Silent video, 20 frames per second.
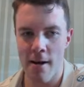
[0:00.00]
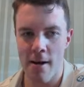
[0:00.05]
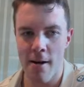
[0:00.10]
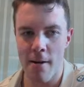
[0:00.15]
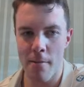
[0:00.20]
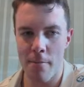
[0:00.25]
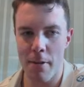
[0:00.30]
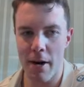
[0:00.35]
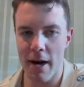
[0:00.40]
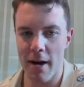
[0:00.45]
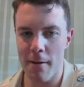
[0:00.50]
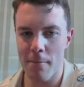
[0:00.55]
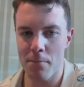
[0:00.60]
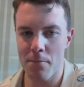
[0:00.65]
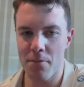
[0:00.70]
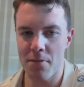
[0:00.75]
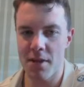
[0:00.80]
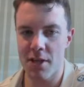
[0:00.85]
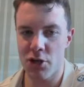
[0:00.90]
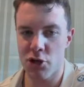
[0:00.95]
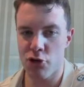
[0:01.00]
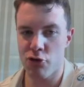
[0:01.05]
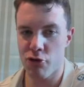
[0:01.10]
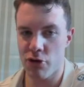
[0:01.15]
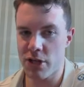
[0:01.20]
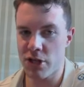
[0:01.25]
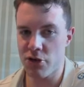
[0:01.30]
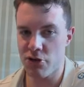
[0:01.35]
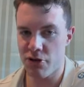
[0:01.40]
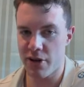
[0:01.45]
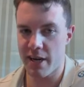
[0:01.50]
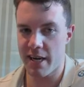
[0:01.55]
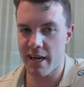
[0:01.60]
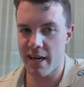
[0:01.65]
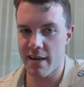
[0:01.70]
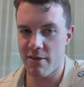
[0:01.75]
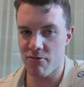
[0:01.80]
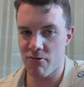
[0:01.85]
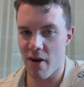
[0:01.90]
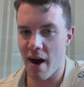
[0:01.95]
But the
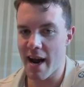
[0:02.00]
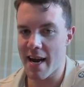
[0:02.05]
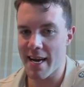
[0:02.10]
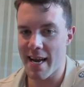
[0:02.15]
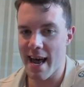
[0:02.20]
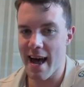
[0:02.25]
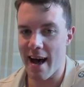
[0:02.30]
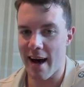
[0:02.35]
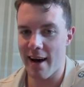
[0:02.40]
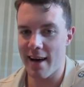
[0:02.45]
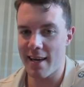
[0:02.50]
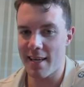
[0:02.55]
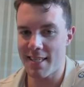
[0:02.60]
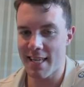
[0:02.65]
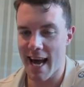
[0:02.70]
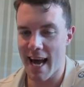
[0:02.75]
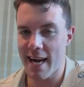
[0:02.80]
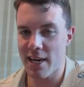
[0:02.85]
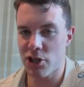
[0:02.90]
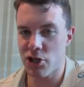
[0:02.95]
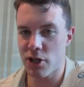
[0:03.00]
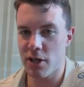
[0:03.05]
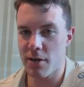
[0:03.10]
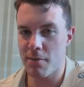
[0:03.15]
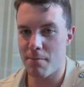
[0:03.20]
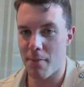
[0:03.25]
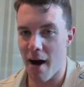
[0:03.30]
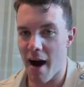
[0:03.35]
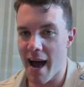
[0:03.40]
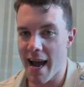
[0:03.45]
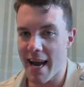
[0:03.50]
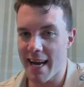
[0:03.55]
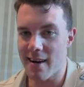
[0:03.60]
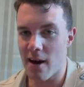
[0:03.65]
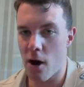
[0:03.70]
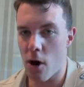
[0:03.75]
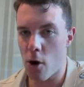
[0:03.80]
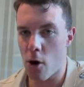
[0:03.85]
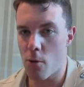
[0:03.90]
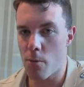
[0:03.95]
treasury right now is actually buying a
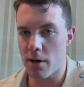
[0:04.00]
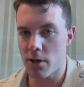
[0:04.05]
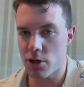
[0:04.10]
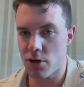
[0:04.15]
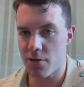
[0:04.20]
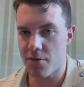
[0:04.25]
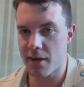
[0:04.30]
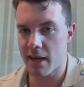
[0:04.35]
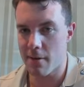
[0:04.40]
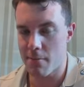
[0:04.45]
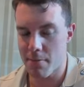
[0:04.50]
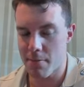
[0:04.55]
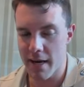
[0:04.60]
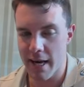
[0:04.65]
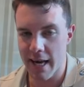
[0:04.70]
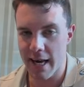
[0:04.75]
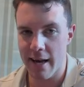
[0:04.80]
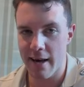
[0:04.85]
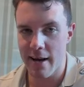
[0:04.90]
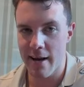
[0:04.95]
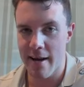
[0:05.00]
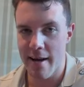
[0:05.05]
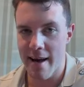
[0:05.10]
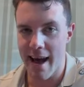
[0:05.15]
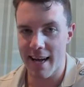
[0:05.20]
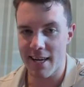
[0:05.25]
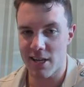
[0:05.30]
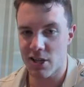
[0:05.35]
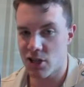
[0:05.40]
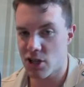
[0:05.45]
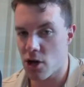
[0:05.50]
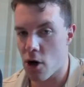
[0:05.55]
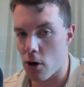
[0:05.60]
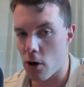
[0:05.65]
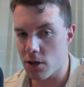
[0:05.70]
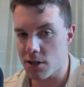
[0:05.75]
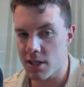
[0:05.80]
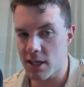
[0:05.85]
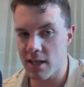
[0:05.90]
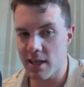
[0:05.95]
whole bunch of E M P and just
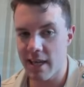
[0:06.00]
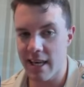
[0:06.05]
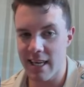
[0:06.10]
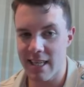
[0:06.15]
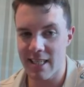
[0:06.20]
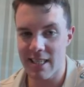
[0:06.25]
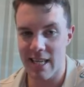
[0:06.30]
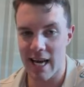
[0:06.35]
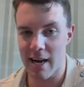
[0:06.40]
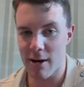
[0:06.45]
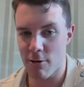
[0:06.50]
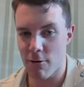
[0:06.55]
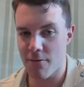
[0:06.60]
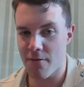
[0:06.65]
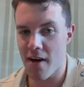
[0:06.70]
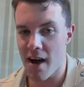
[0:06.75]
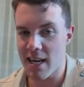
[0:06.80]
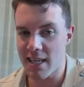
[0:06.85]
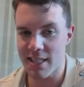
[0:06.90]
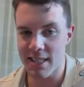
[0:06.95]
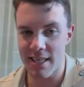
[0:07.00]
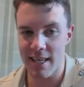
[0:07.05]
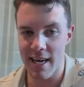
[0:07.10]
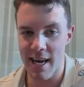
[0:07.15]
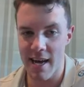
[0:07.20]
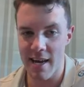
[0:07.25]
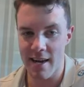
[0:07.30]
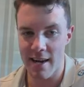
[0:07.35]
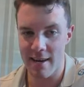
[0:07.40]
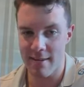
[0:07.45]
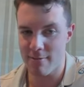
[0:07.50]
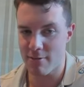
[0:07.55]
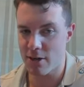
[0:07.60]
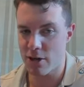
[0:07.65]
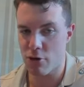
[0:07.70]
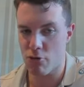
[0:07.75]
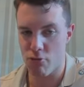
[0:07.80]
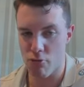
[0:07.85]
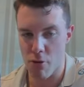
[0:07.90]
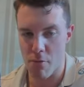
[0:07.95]
constantly sacrificing it and, you
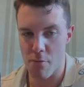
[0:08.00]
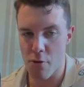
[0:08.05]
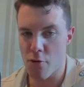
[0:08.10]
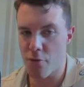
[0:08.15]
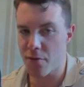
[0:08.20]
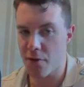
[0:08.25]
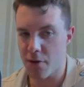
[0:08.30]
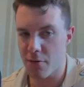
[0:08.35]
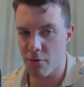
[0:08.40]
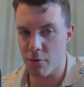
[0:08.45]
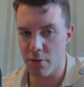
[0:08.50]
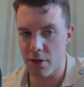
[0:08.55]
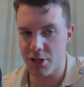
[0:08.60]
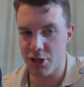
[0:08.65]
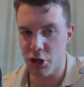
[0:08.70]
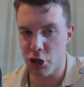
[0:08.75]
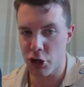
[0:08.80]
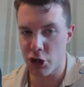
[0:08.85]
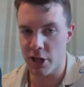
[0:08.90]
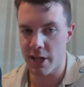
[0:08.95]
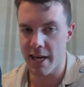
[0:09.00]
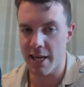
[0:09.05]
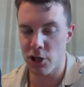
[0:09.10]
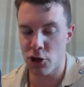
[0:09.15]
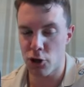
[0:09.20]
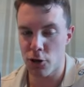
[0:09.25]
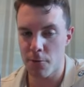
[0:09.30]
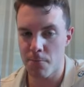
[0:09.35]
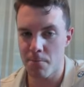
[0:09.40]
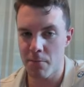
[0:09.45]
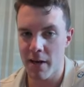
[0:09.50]
know, removing it from the circulation